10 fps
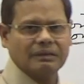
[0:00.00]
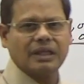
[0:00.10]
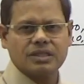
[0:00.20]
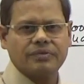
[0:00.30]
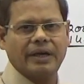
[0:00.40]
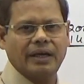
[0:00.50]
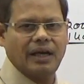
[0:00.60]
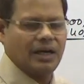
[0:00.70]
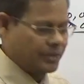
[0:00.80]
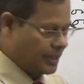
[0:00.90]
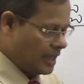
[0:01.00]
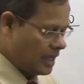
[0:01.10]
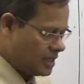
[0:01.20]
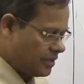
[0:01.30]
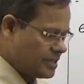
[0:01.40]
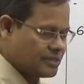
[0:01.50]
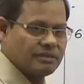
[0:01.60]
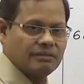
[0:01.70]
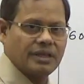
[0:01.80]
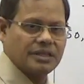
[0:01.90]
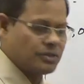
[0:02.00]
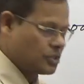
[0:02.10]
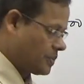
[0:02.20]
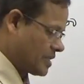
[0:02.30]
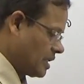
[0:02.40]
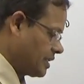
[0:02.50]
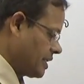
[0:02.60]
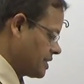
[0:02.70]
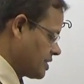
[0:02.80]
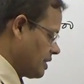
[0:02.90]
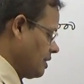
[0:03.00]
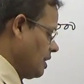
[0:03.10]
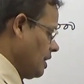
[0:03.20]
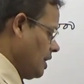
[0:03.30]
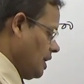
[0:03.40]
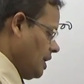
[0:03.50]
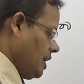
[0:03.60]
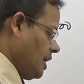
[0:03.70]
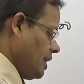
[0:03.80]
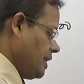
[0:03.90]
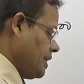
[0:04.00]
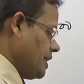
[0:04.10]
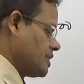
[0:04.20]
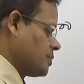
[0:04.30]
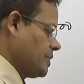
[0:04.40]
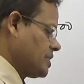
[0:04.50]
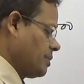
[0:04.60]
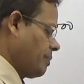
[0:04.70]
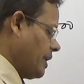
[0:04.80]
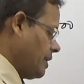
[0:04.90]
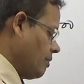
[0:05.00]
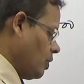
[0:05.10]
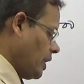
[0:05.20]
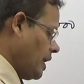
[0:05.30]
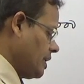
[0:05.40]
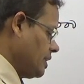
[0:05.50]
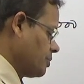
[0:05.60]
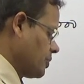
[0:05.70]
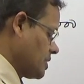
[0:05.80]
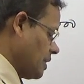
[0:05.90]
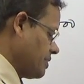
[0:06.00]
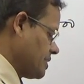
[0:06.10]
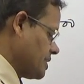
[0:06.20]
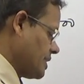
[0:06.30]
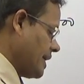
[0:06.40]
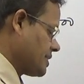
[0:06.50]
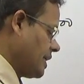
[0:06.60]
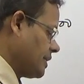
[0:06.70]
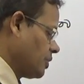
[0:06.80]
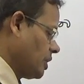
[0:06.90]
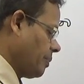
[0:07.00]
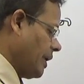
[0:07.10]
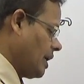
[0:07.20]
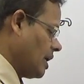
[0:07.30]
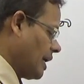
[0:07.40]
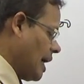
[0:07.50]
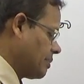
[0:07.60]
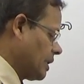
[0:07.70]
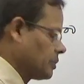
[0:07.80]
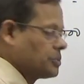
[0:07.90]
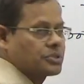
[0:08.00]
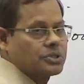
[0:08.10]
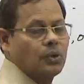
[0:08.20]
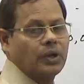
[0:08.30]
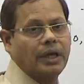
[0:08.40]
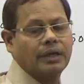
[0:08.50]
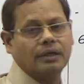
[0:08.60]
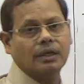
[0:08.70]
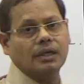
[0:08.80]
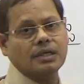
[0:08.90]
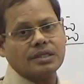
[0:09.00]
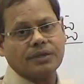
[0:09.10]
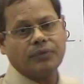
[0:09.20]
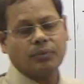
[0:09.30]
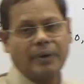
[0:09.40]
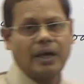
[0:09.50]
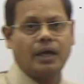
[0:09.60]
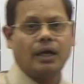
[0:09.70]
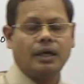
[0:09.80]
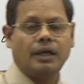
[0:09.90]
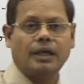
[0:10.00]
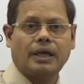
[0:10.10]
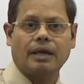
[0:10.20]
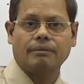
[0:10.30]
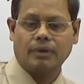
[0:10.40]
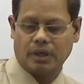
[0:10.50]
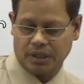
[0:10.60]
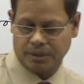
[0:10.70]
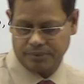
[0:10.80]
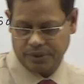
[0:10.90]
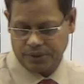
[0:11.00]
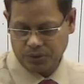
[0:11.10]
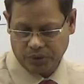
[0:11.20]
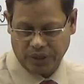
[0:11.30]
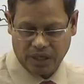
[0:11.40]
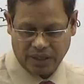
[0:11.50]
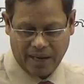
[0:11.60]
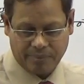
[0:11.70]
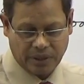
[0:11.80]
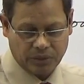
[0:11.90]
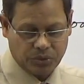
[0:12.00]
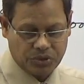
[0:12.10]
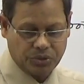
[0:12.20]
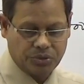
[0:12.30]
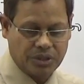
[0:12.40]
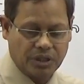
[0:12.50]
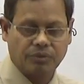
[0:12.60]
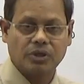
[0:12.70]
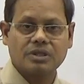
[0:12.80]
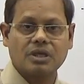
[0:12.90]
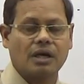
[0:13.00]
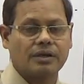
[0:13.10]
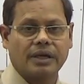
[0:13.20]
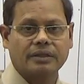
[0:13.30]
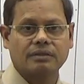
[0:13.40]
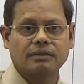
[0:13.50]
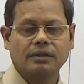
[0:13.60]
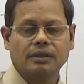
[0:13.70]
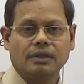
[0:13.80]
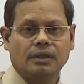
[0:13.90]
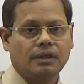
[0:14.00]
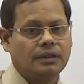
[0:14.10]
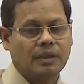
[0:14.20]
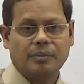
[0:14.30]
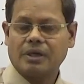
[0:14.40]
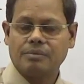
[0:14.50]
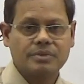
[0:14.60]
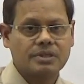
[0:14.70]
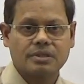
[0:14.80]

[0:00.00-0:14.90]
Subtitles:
That's why I have written, otherwise there is no special intention. SPC paid, okay, input services. Excise duty paid on capital goods, okay. If you pay any duty on capital goods used in works contract, that becomes